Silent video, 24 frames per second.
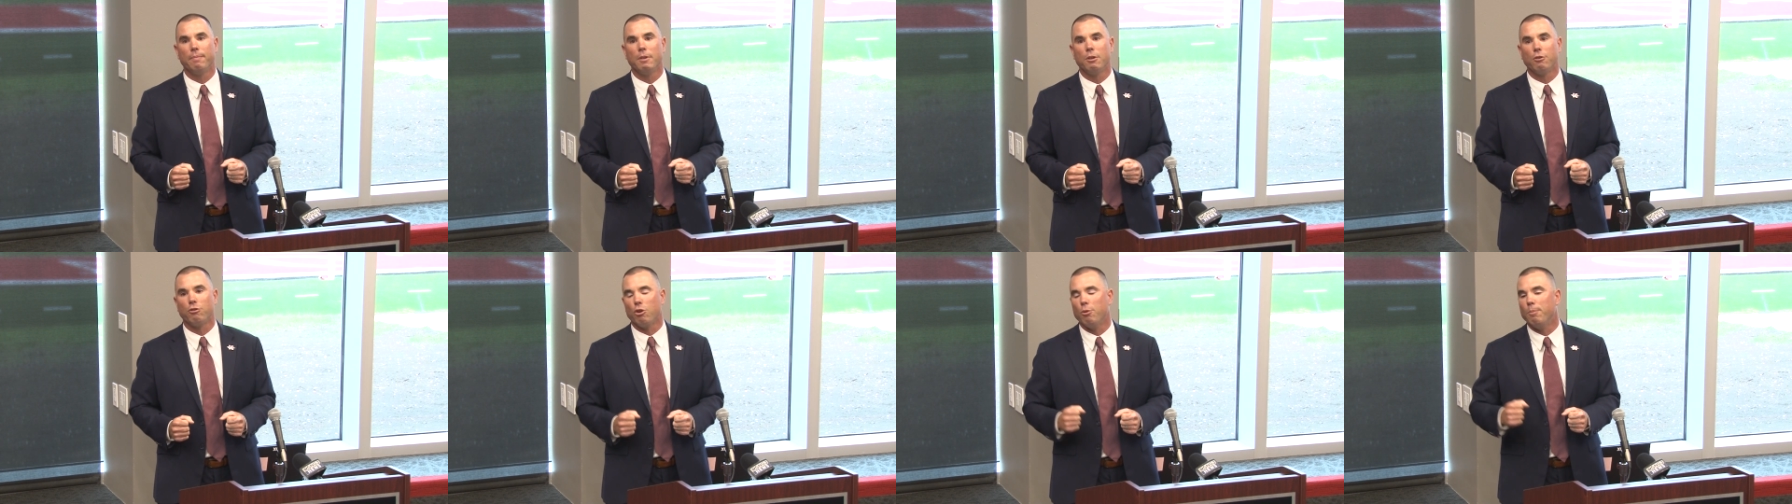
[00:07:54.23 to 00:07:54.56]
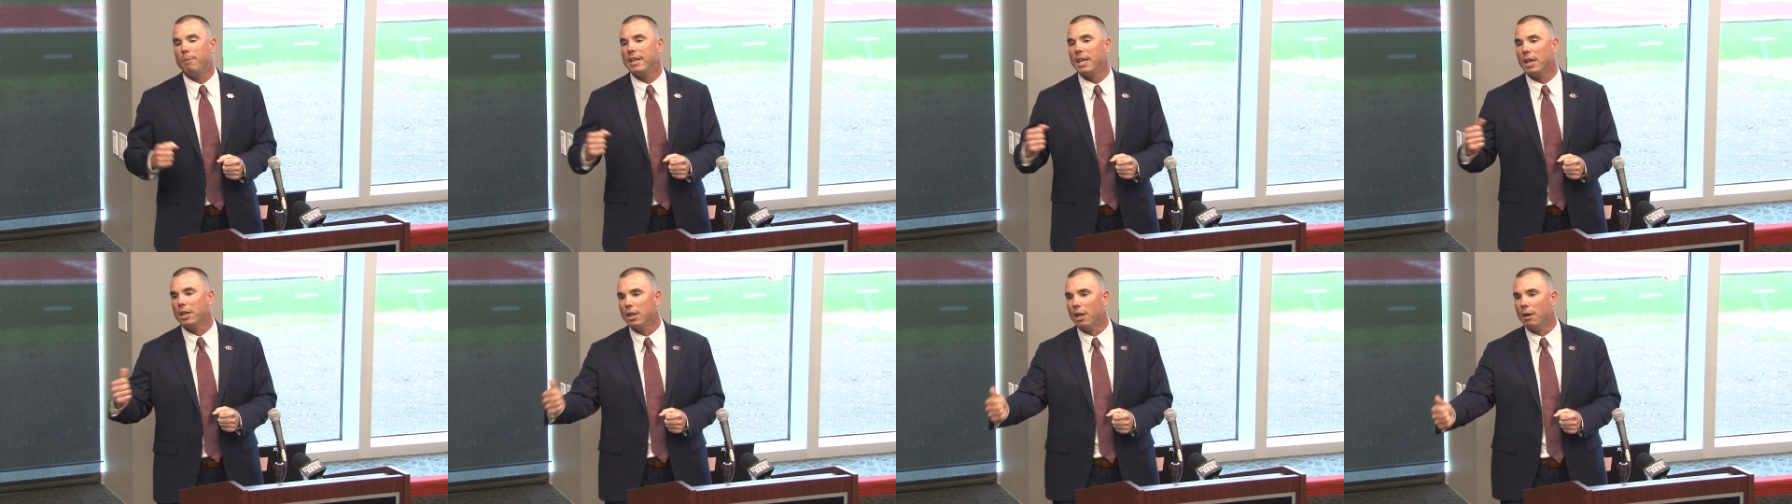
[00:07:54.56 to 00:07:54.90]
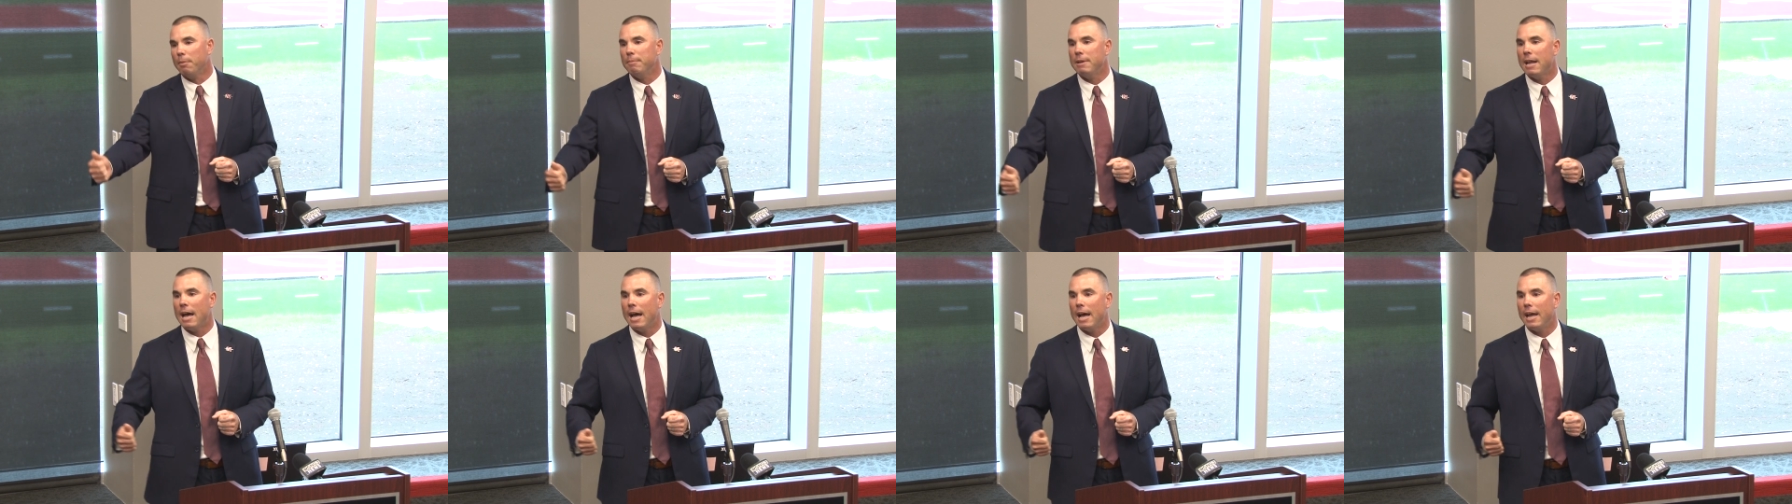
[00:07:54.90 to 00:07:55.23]
so many
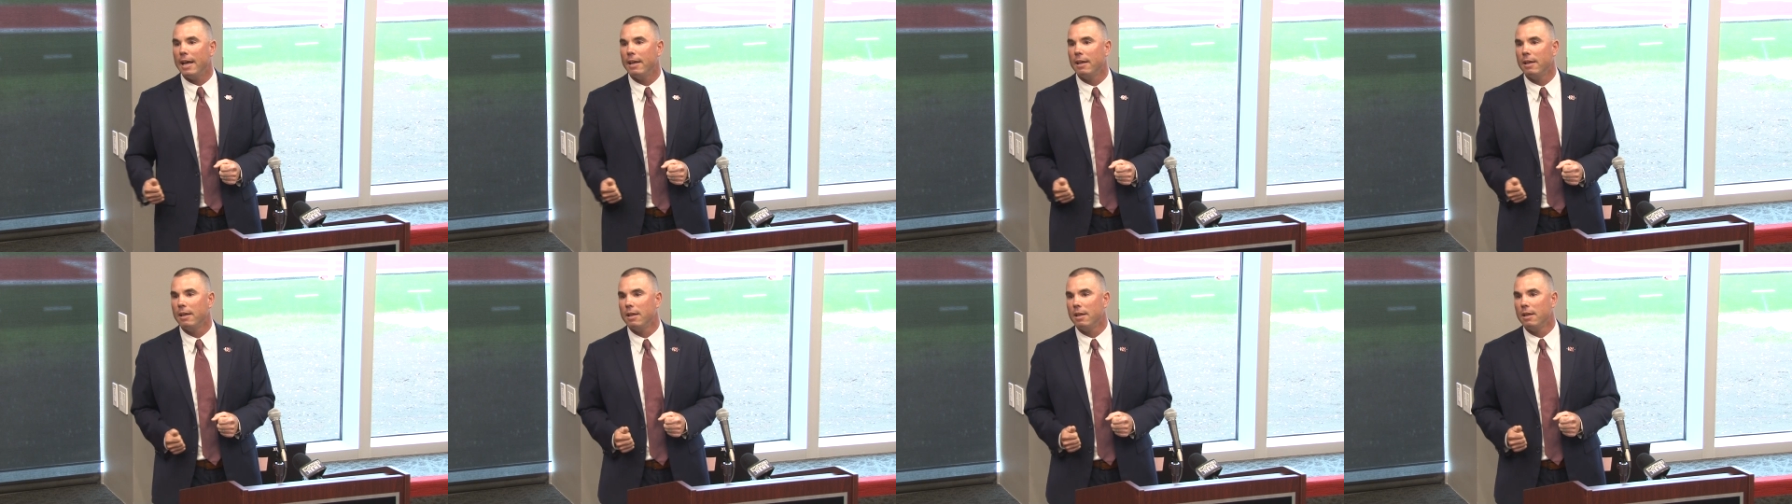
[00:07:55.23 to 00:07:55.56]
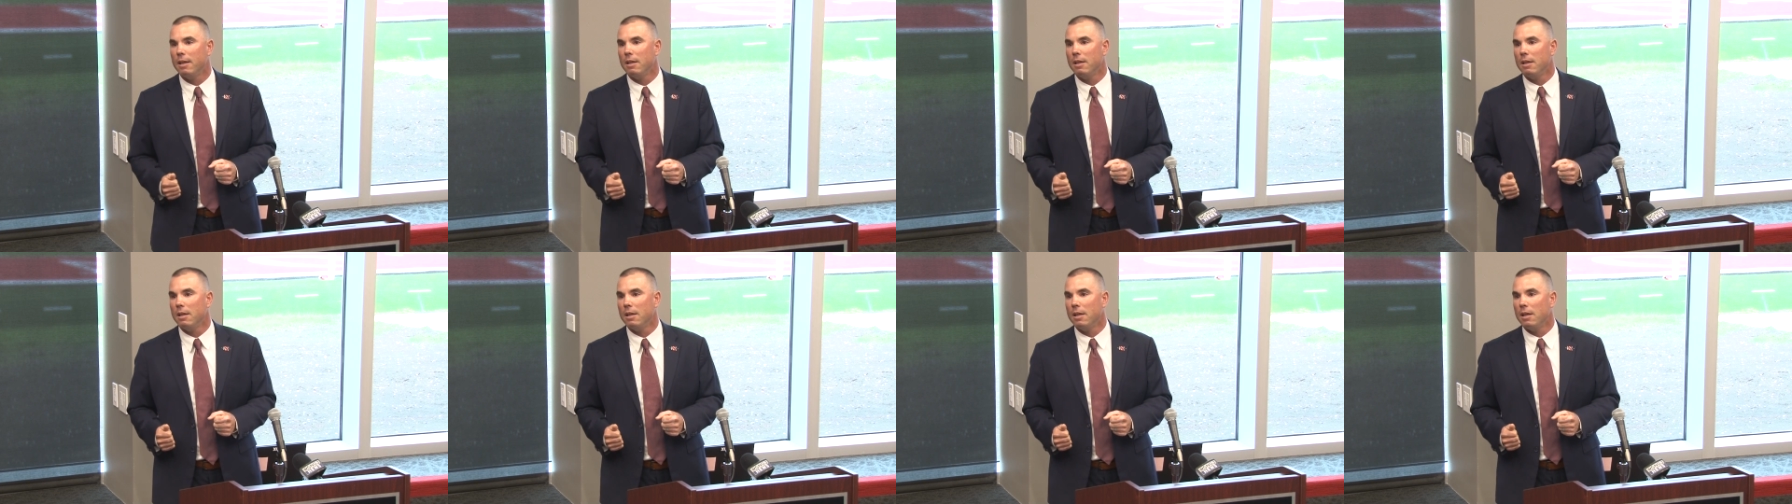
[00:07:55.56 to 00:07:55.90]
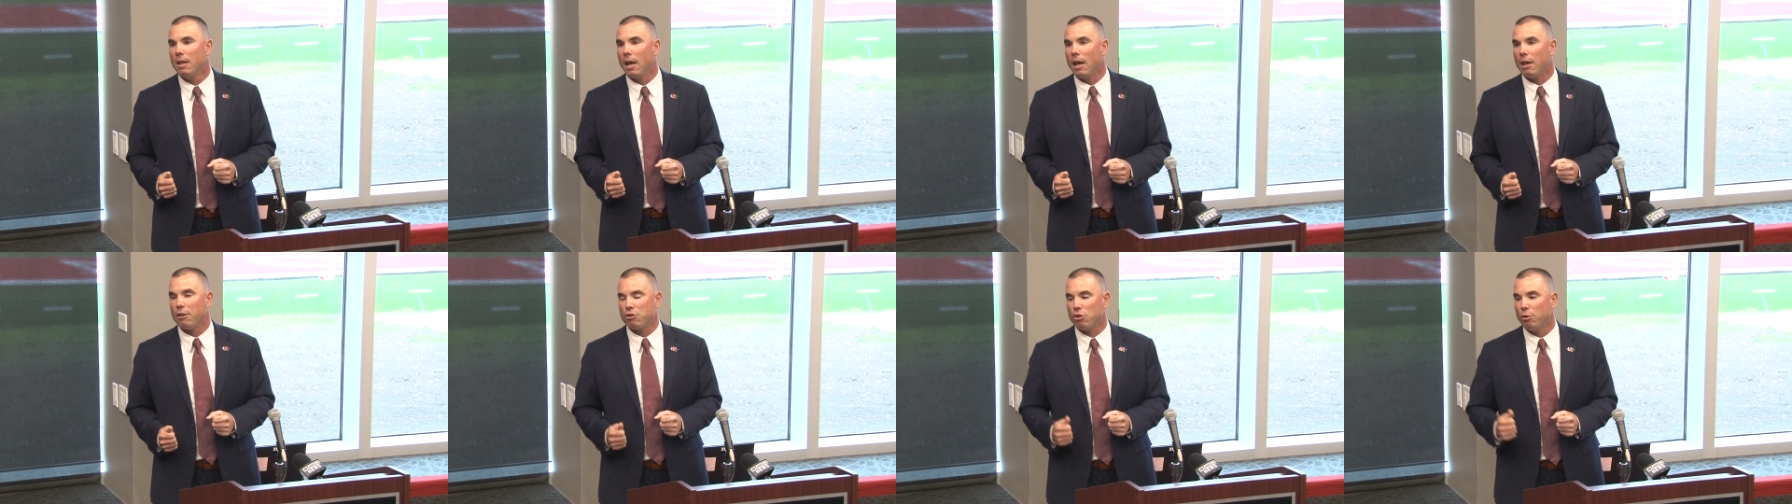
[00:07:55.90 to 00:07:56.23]
alumni,
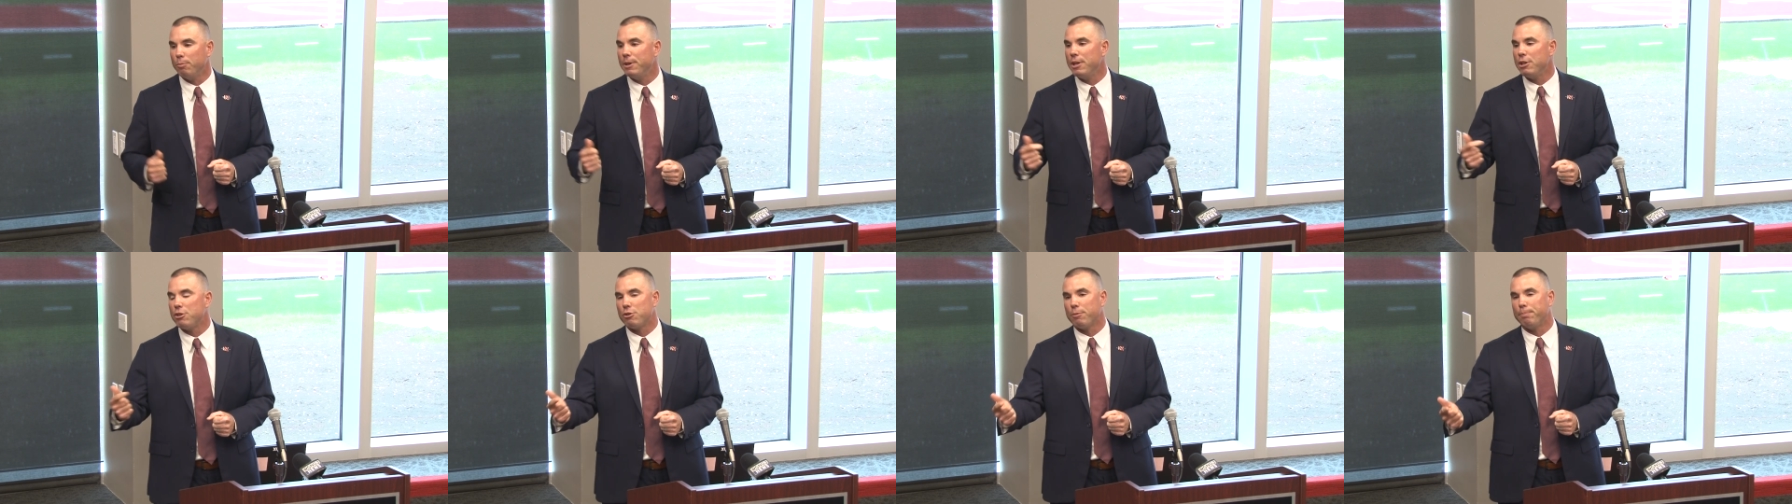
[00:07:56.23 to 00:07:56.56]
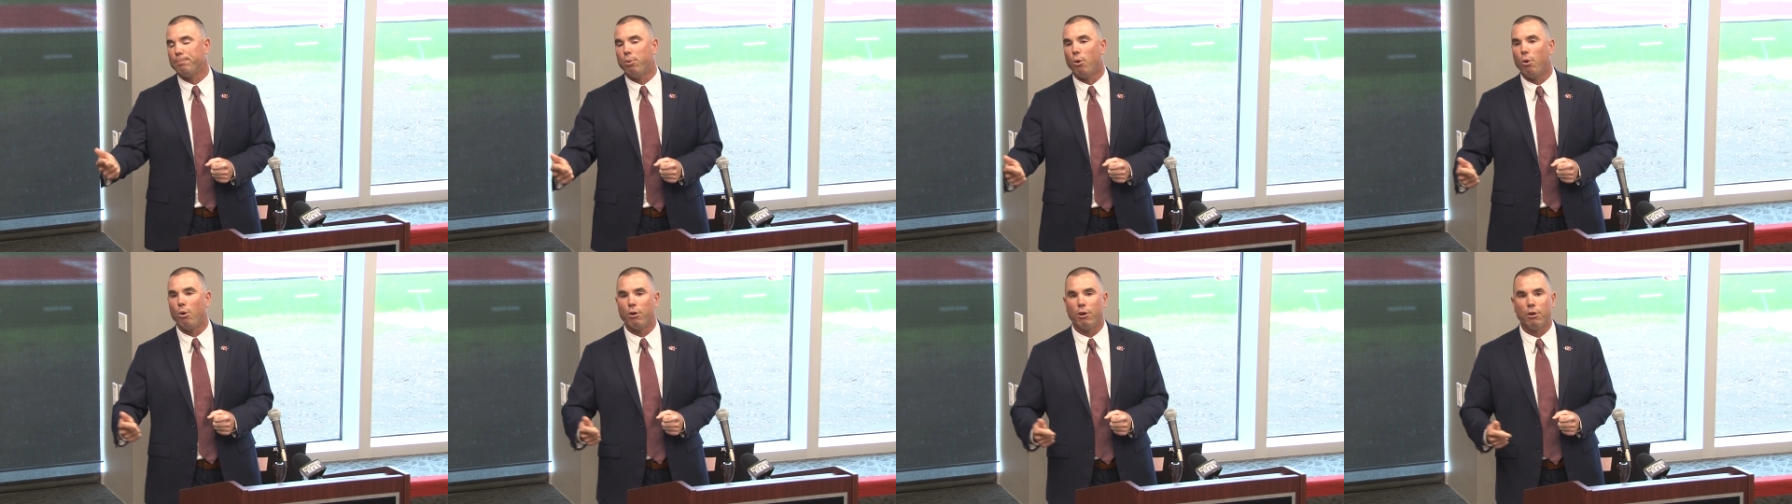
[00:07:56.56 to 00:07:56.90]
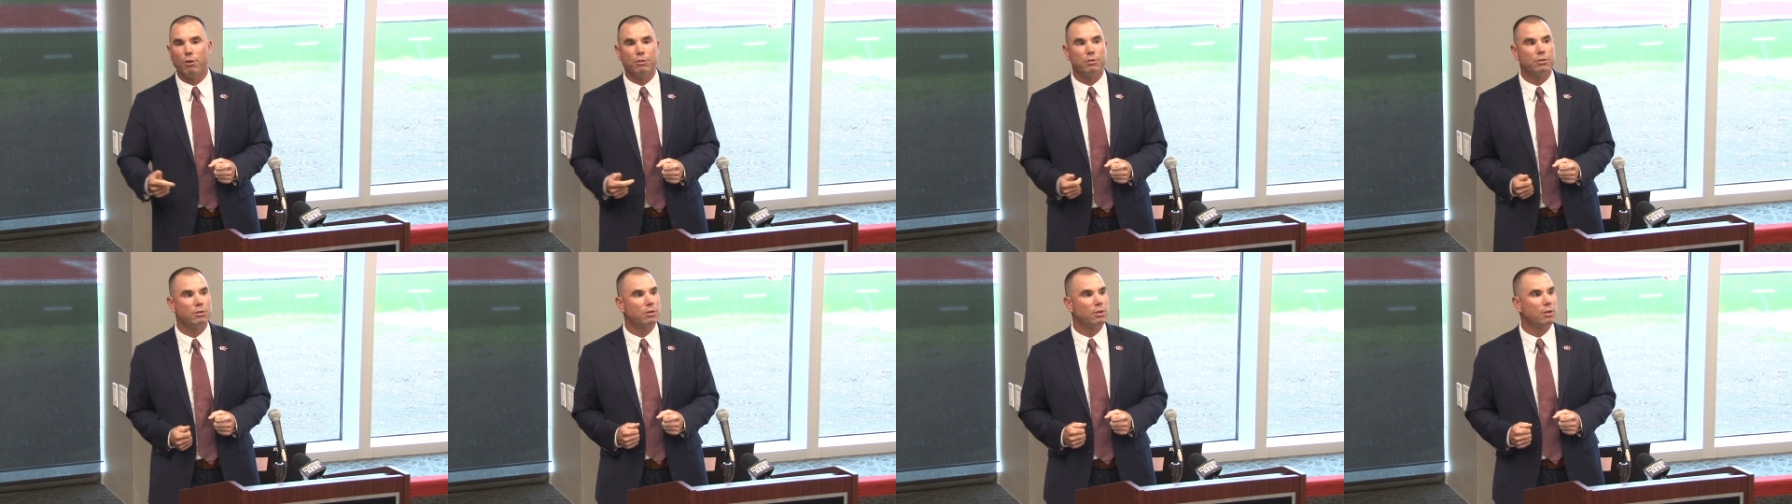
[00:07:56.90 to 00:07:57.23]
uh, so many
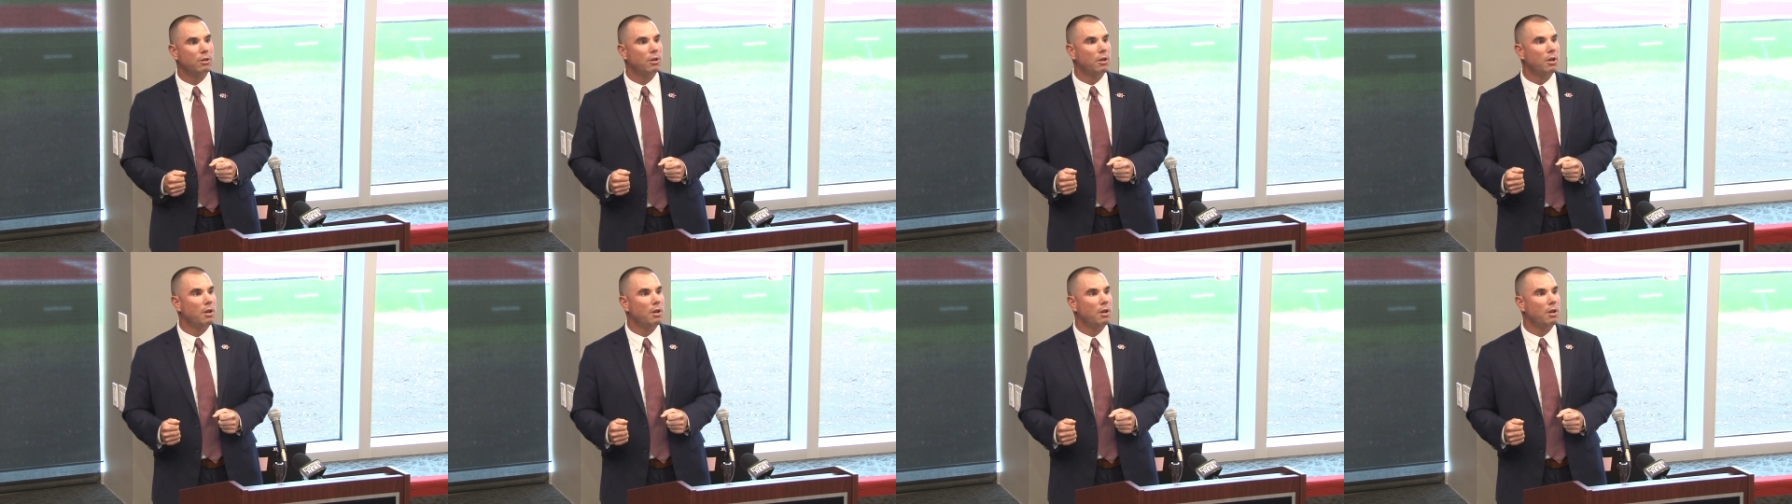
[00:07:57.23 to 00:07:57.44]
supporters,